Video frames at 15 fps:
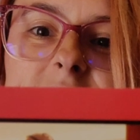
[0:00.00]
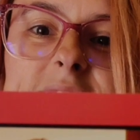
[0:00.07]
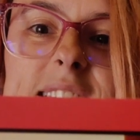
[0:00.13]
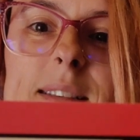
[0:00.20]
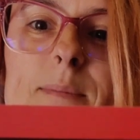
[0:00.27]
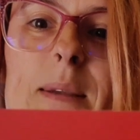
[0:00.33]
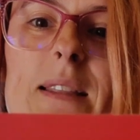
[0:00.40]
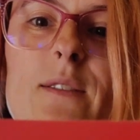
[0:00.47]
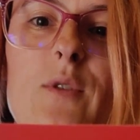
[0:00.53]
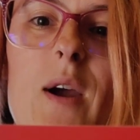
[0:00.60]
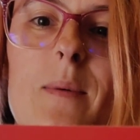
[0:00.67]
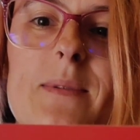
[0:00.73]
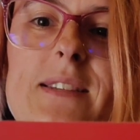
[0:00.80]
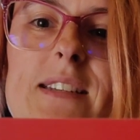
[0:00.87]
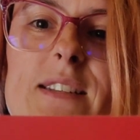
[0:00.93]
this is Meet the
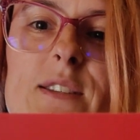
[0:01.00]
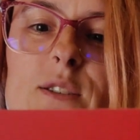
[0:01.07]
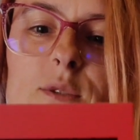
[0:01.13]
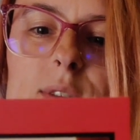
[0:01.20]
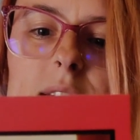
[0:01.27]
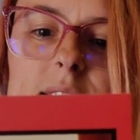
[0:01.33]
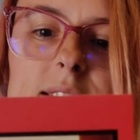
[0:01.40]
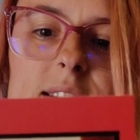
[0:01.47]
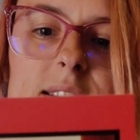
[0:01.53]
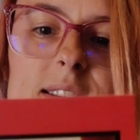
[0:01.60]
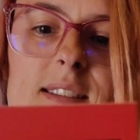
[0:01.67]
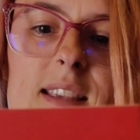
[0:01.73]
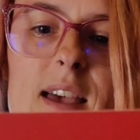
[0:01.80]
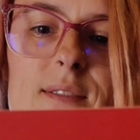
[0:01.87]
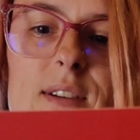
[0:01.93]
Robinsons
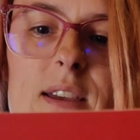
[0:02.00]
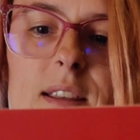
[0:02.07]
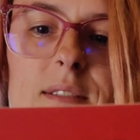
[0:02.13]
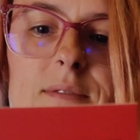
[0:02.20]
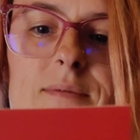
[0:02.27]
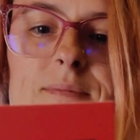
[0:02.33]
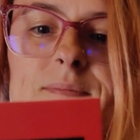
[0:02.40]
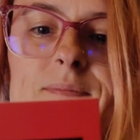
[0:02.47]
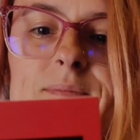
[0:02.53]
2007.